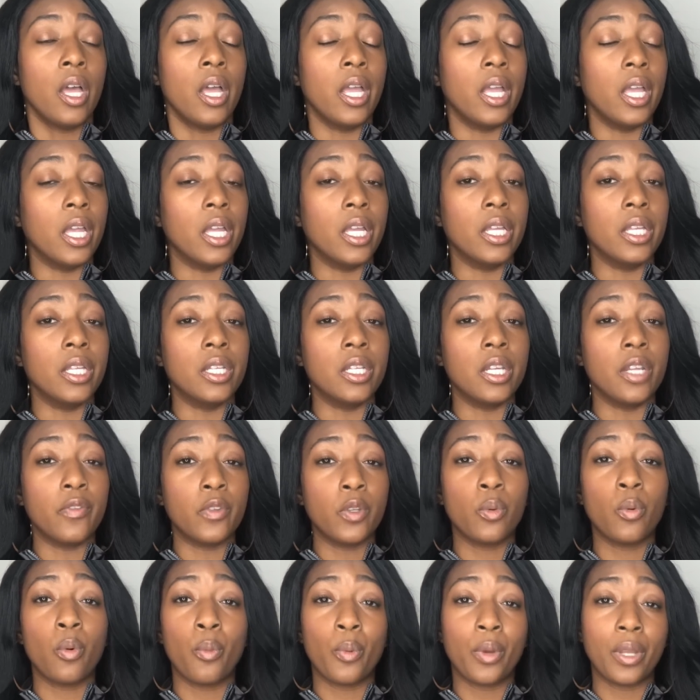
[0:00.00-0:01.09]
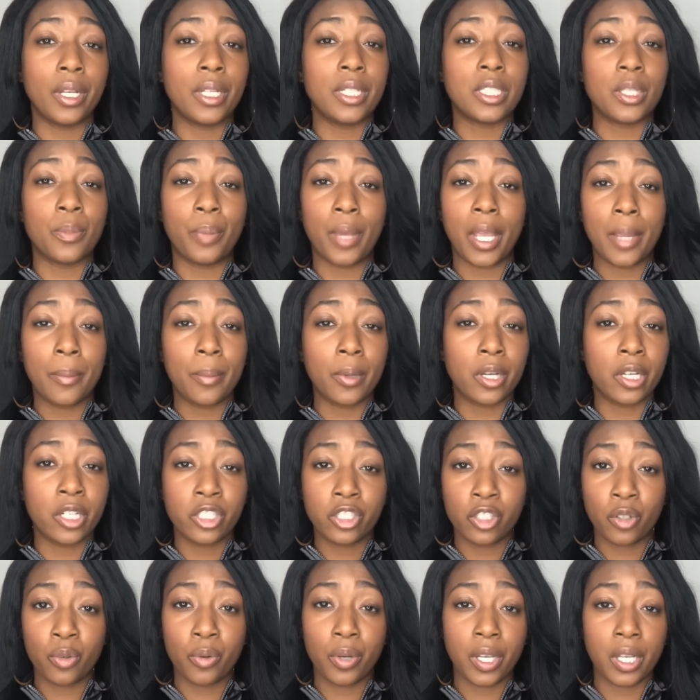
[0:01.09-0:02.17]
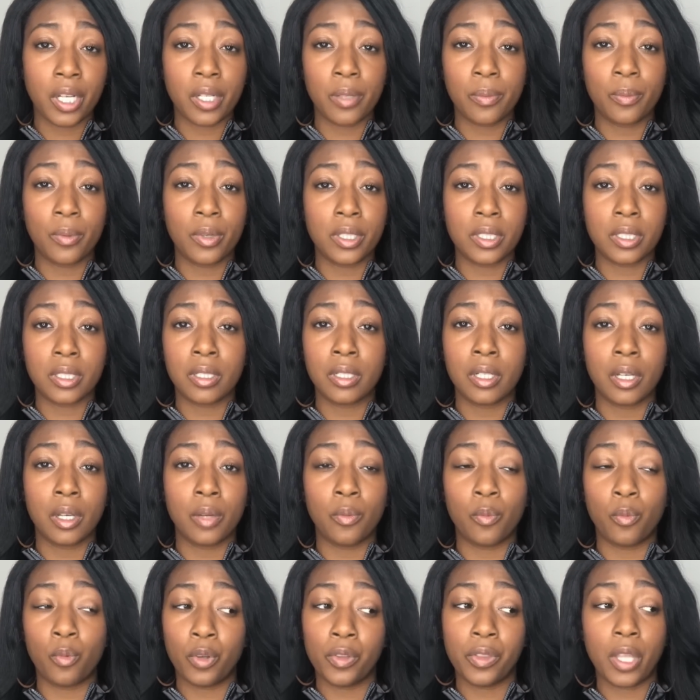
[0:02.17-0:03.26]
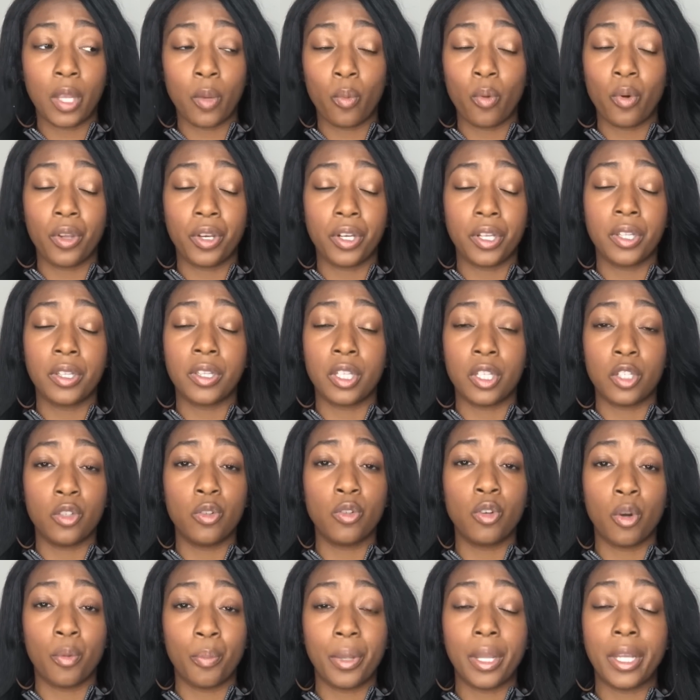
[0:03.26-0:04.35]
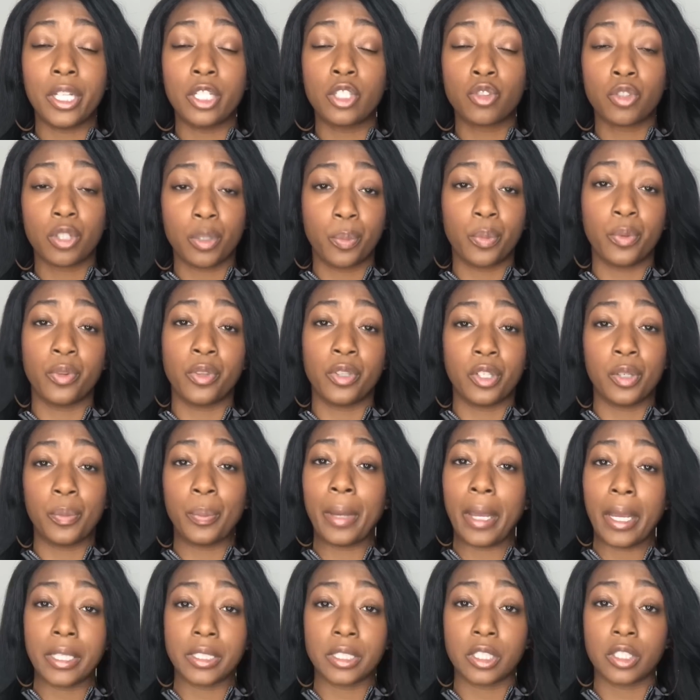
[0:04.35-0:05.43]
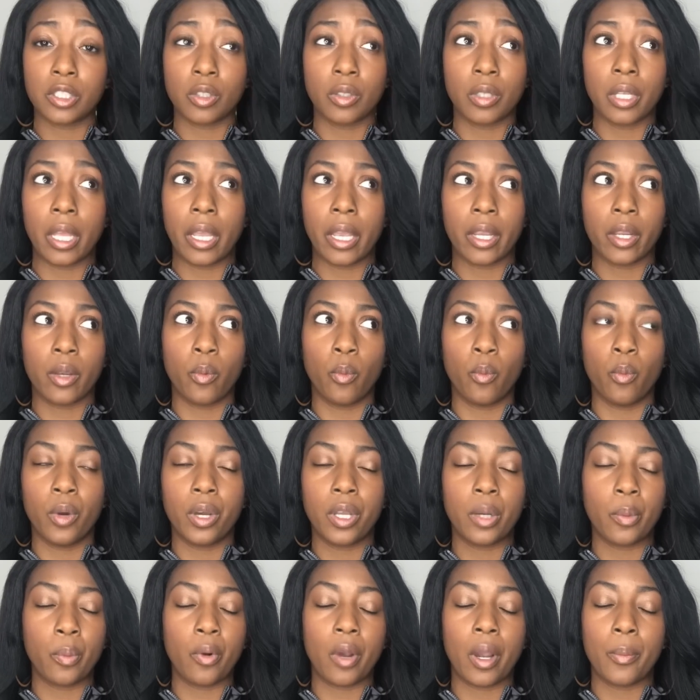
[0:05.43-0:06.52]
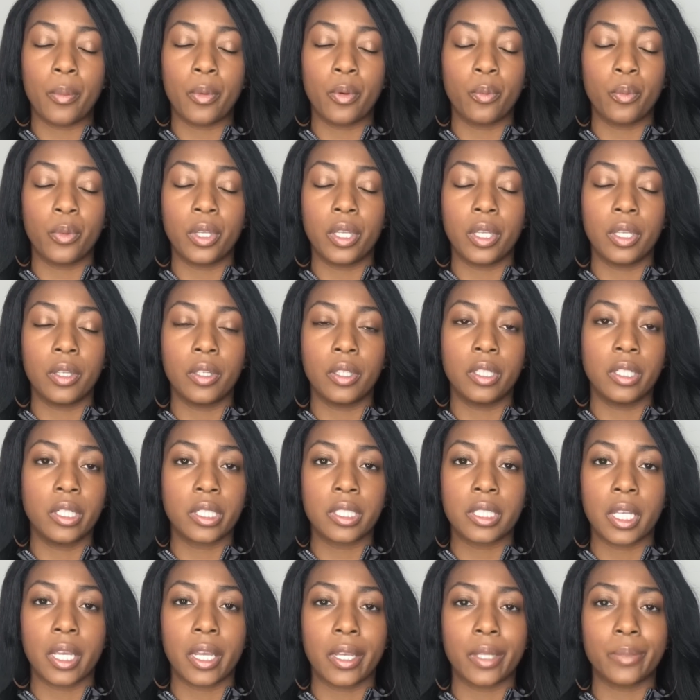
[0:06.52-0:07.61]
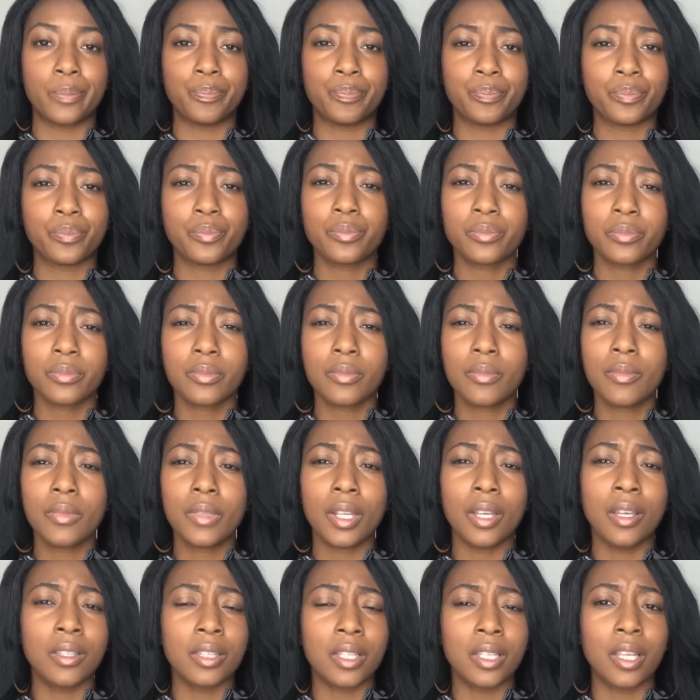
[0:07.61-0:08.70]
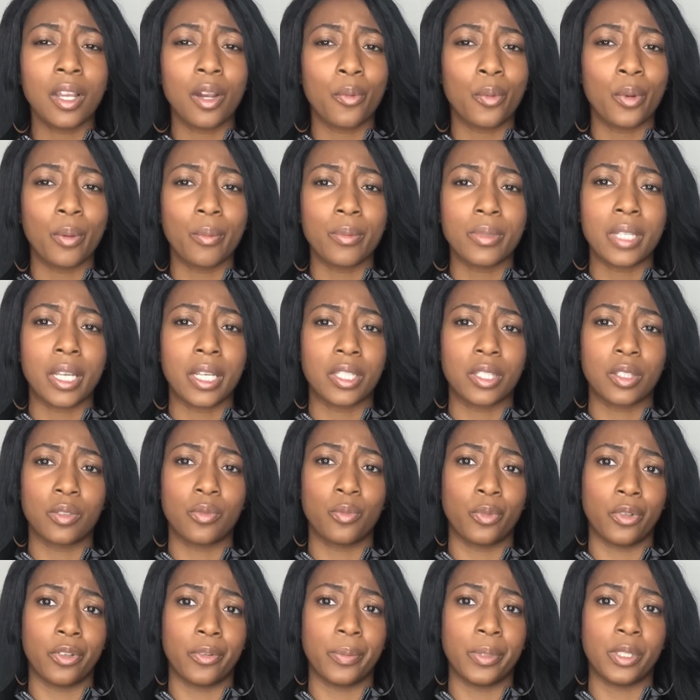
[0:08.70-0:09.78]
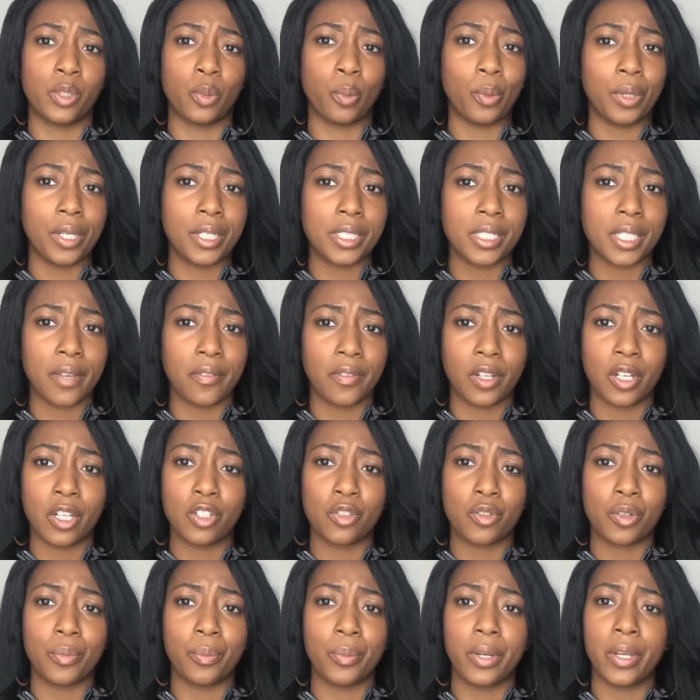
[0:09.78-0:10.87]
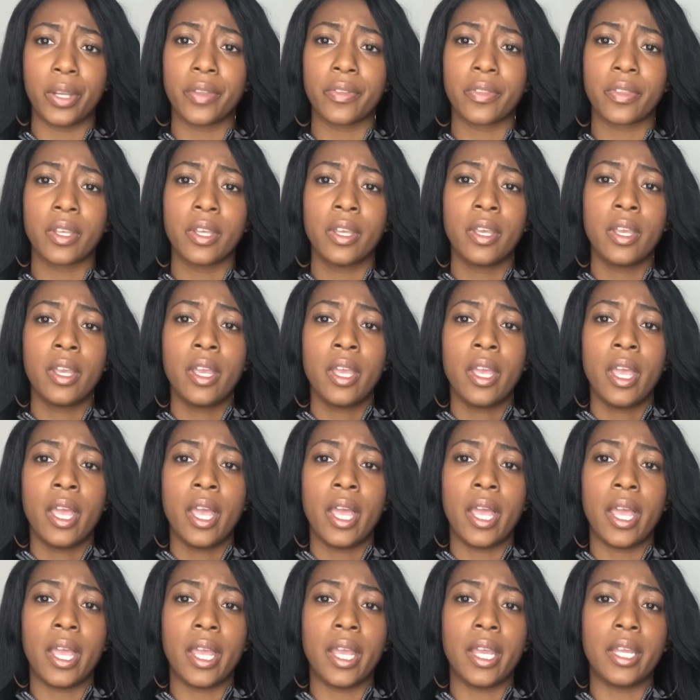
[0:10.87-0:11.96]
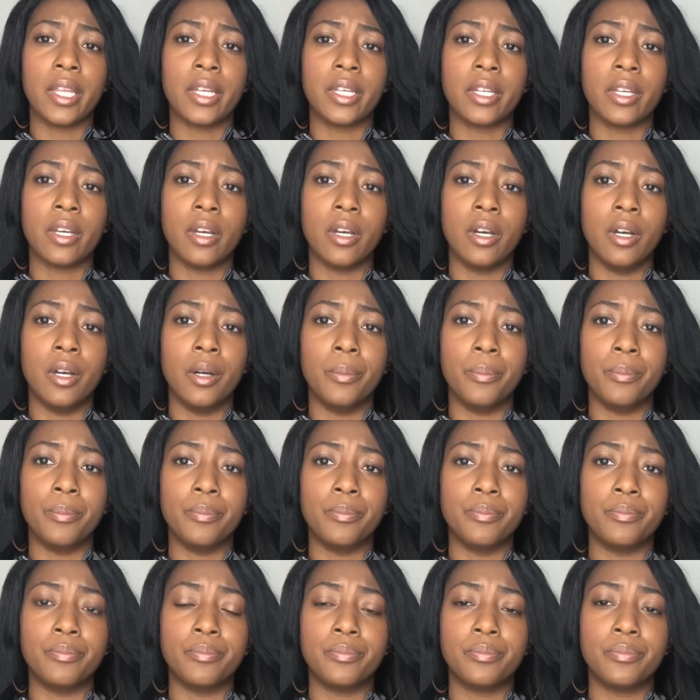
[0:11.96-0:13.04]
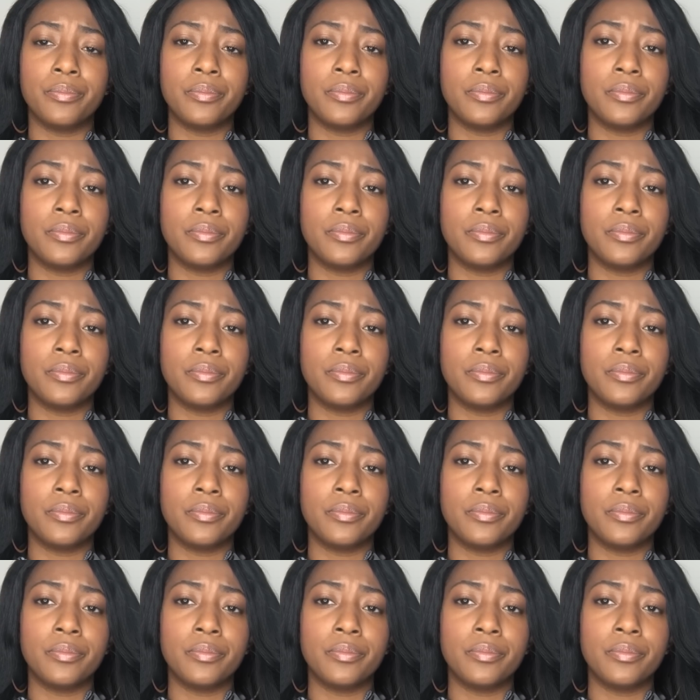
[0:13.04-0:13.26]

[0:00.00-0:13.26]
and if you were willing to pay because your credit wasn't what they wanted, then you're gonna pay triple the deposit. So like one apartment we looked at, I think our rent was would have been $2,700 a month, and